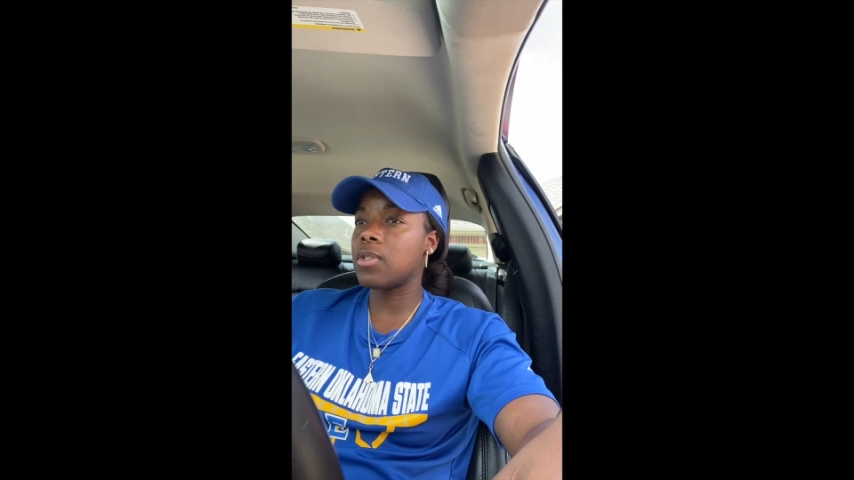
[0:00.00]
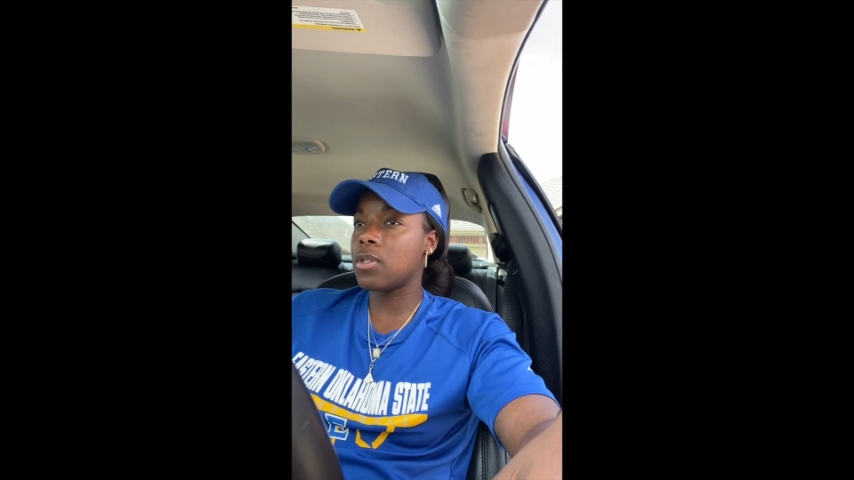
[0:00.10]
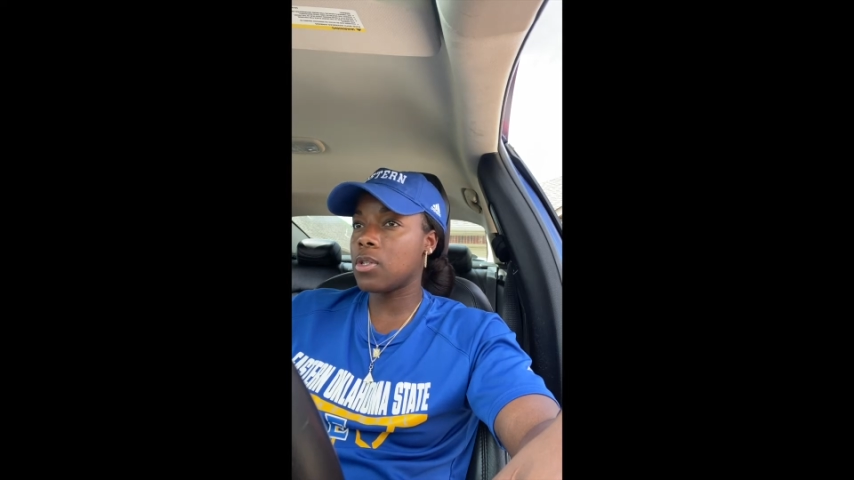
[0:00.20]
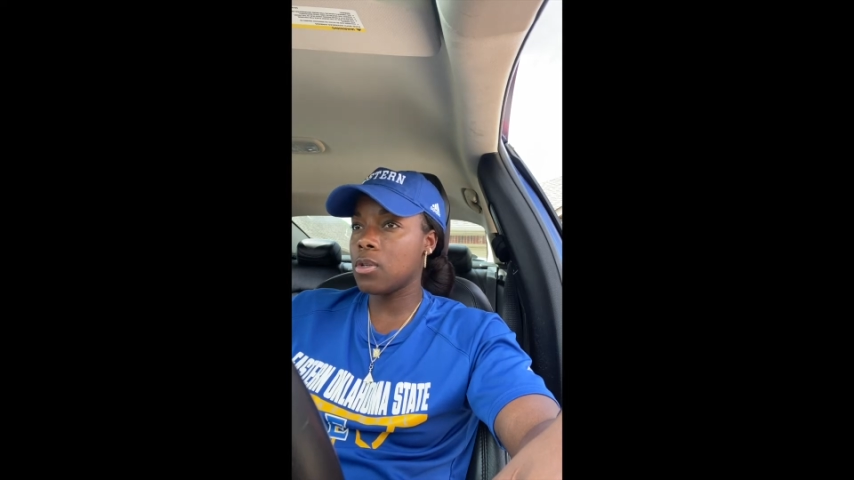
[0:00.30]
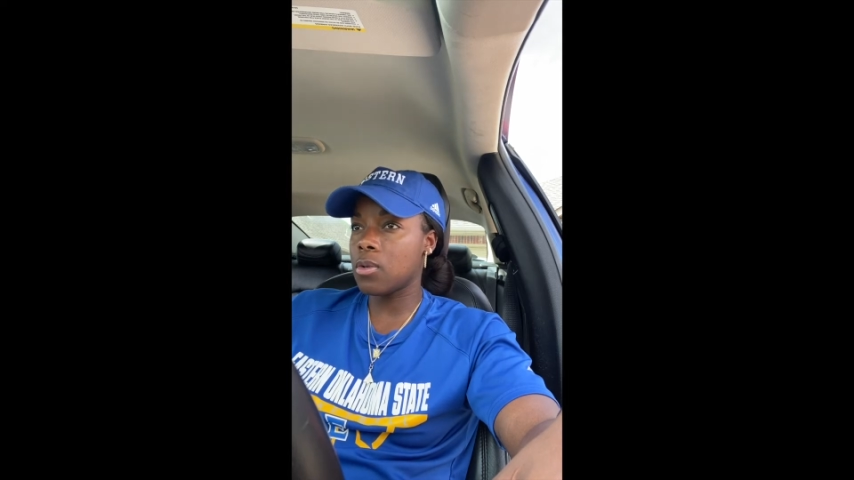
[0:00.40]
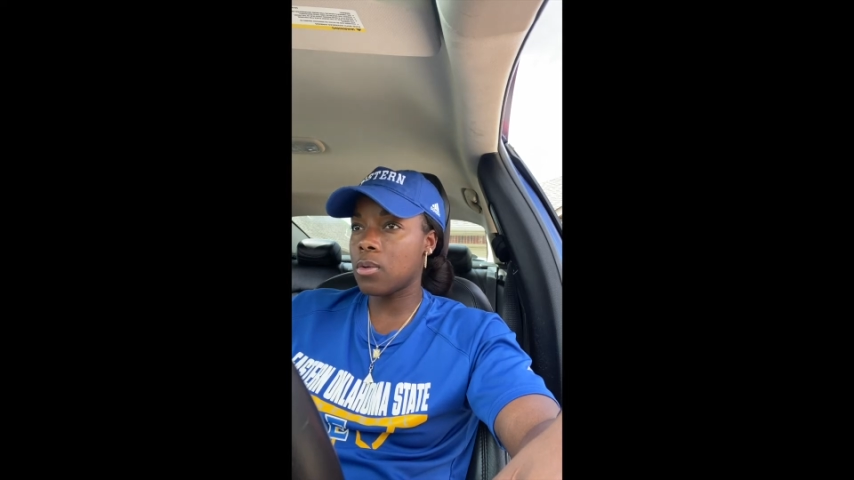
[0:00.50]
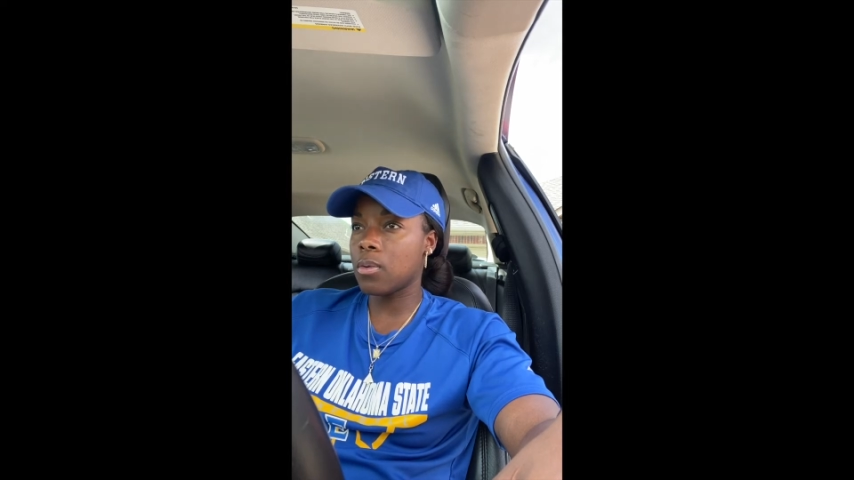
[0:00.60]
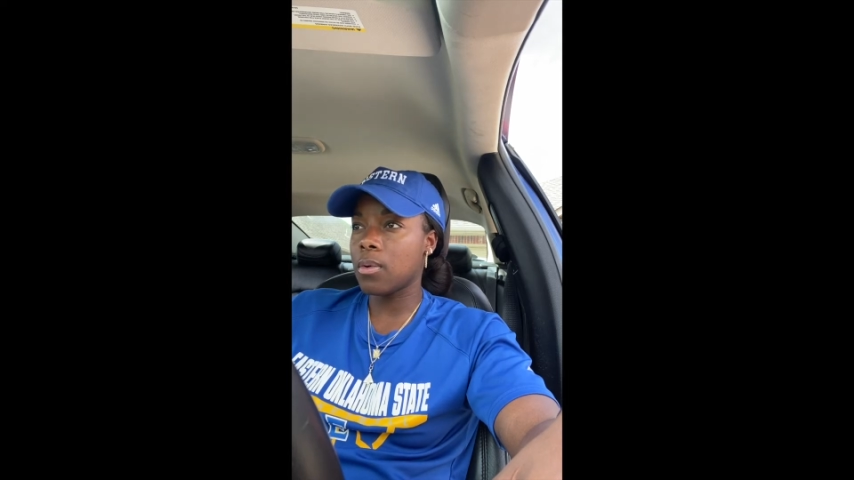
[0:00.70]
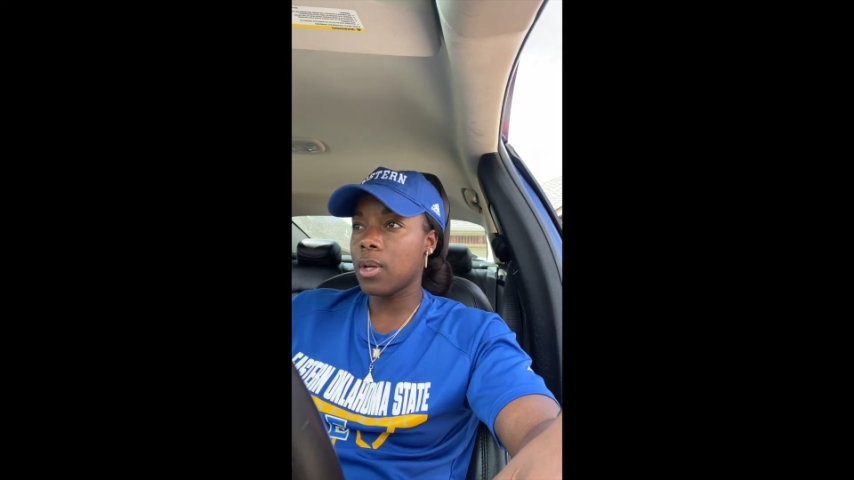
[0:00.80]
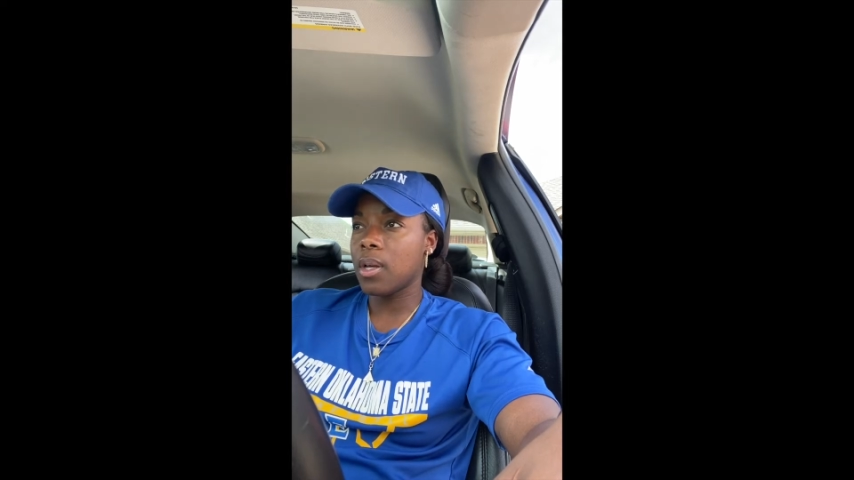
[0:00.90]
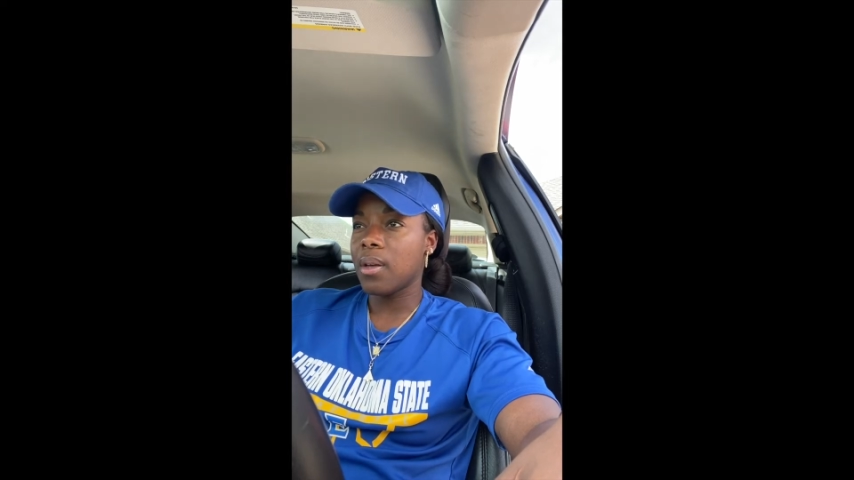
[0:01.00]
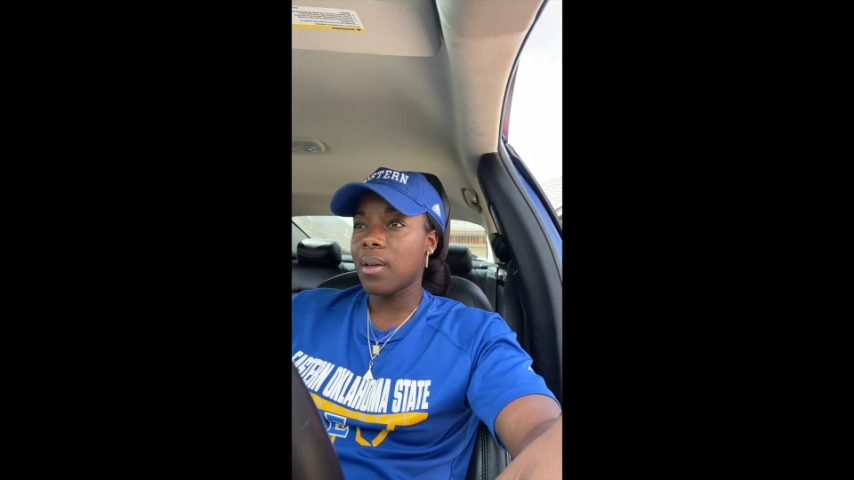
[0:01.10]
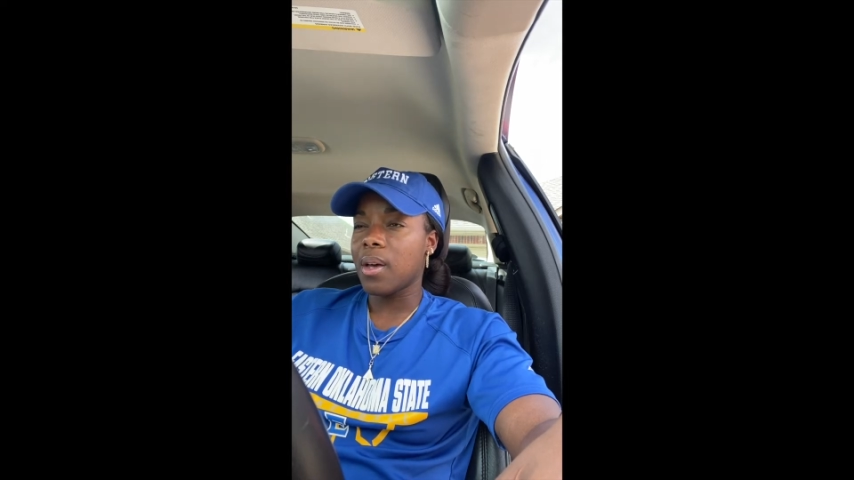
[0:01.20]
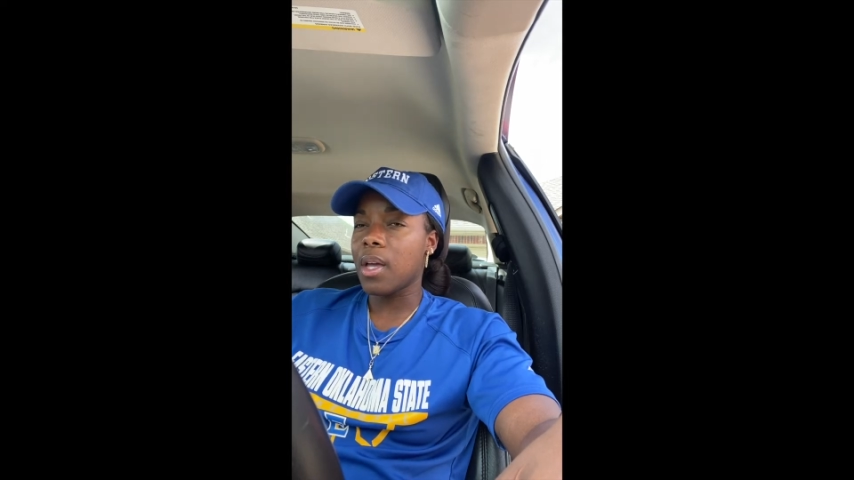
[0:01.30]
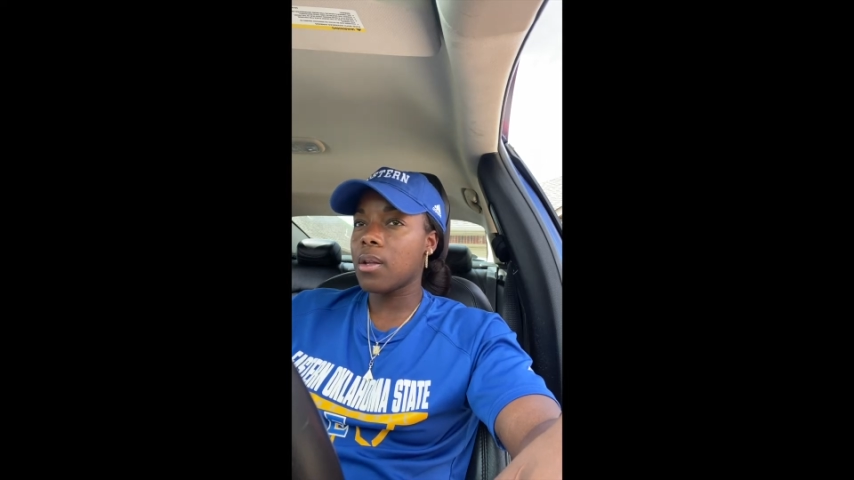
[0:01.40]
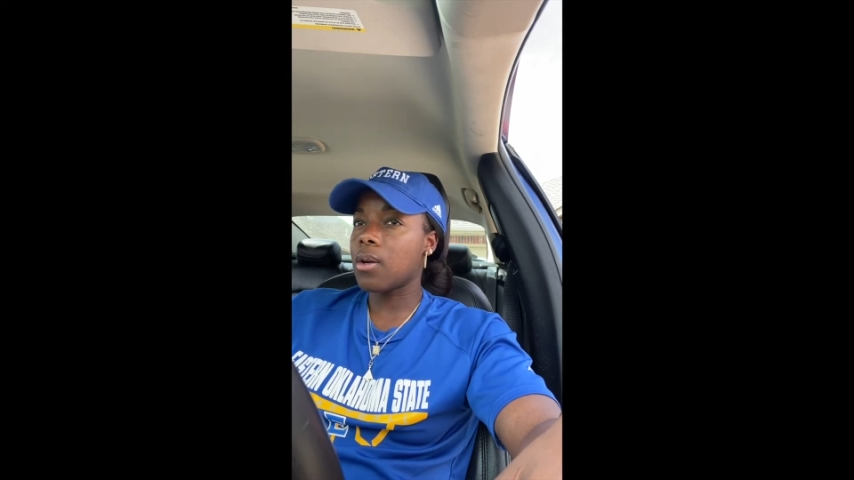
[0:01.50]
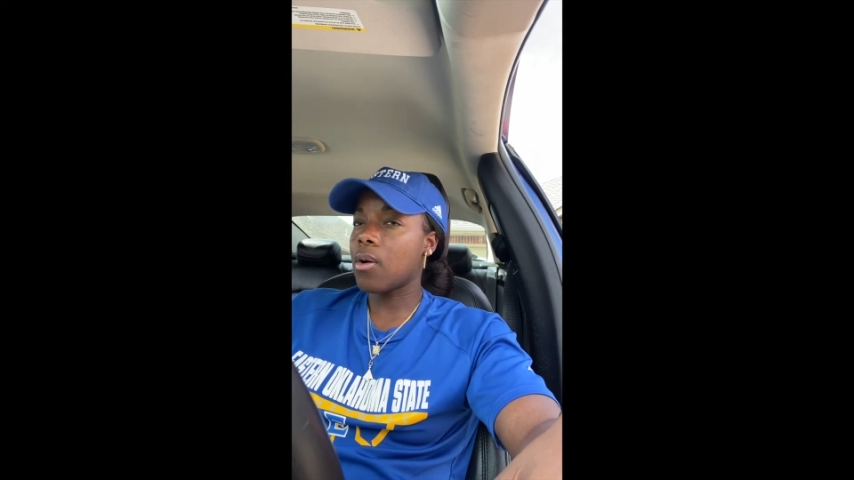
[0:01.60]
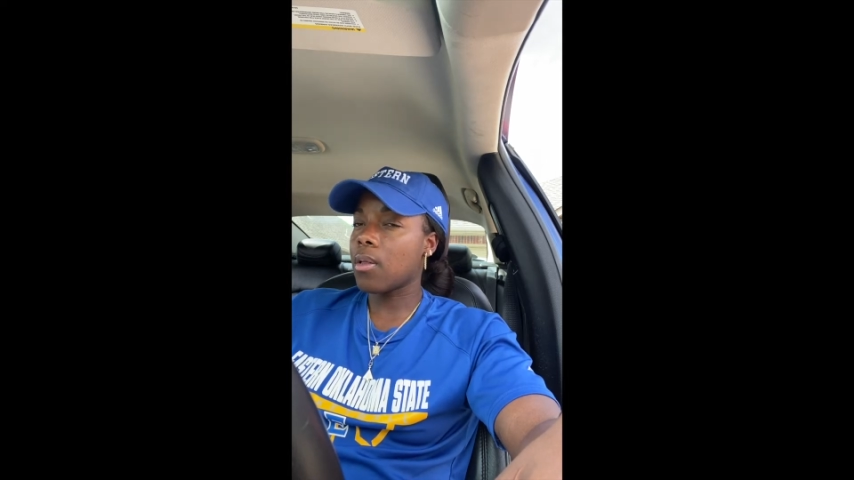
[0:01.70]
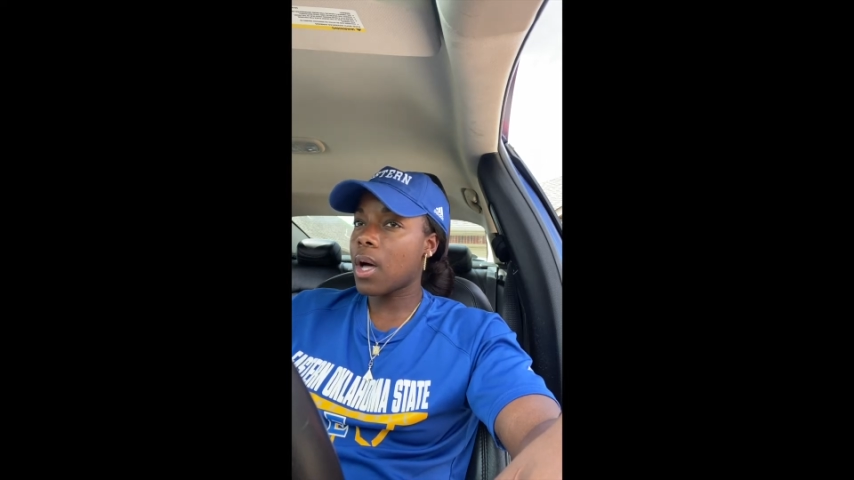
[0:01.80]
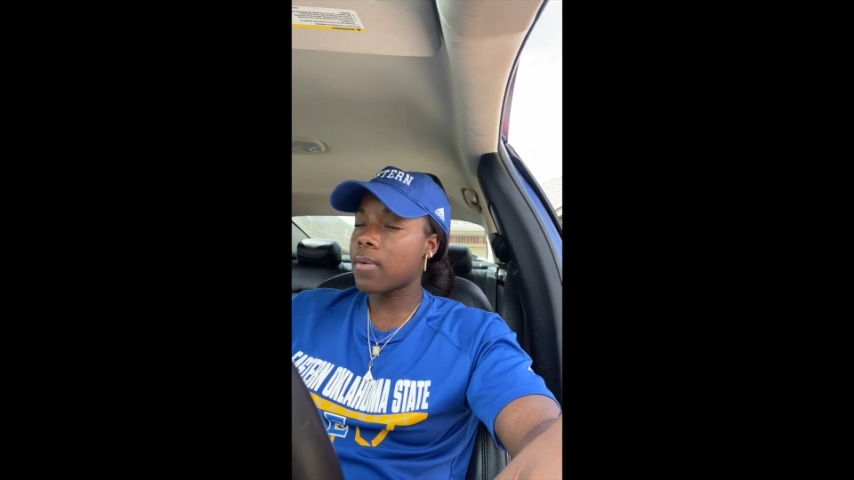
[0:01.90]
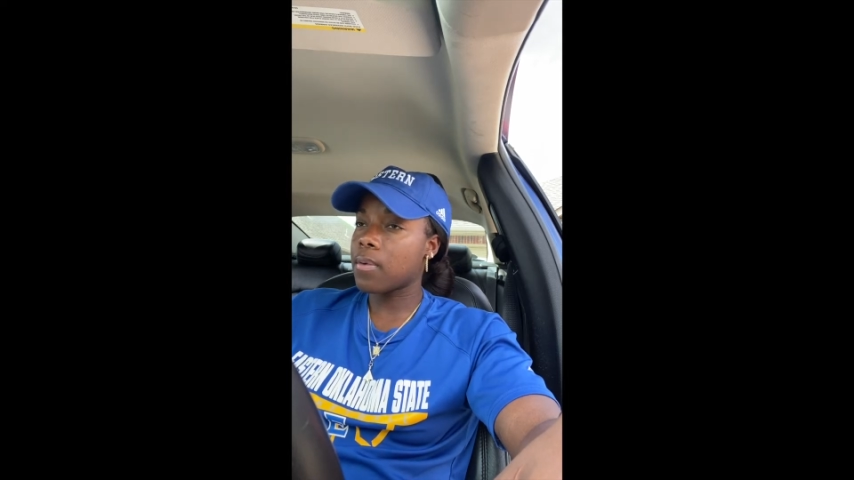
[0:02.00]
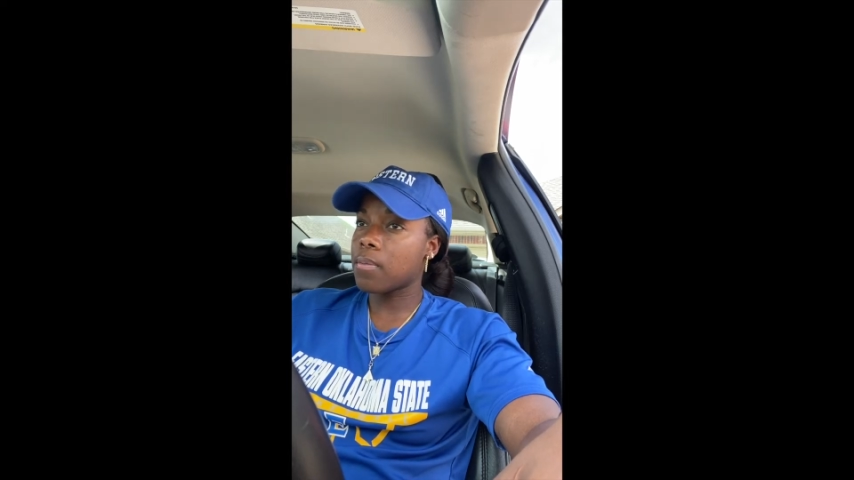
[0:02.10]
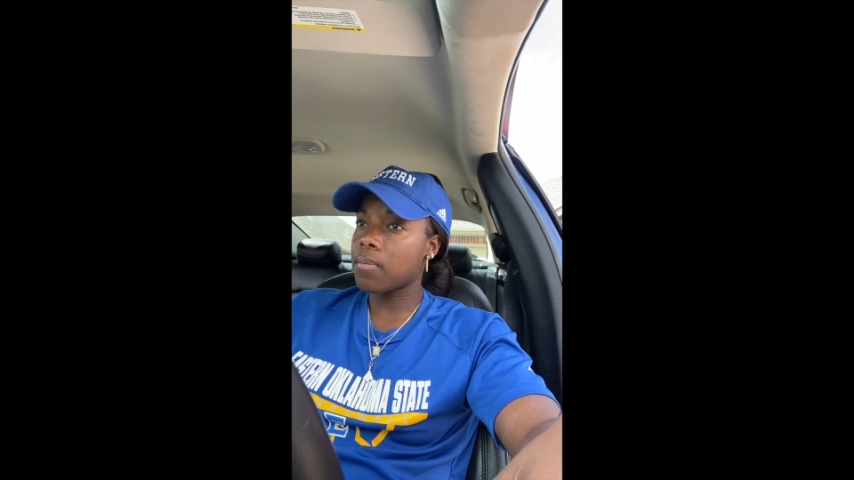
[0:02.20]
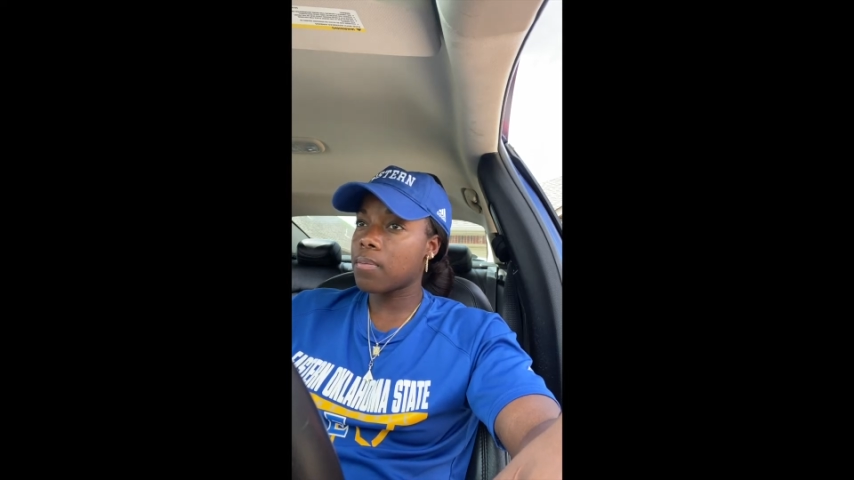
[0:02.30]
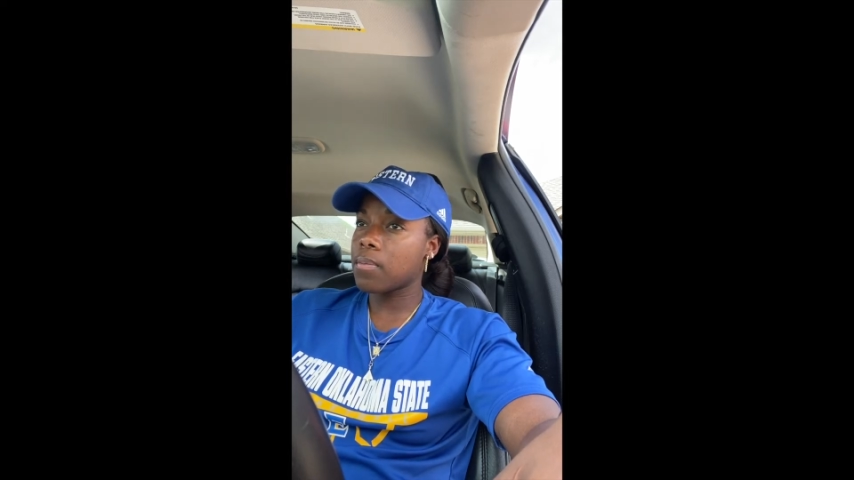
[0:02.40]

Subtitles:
to you, and a lot of them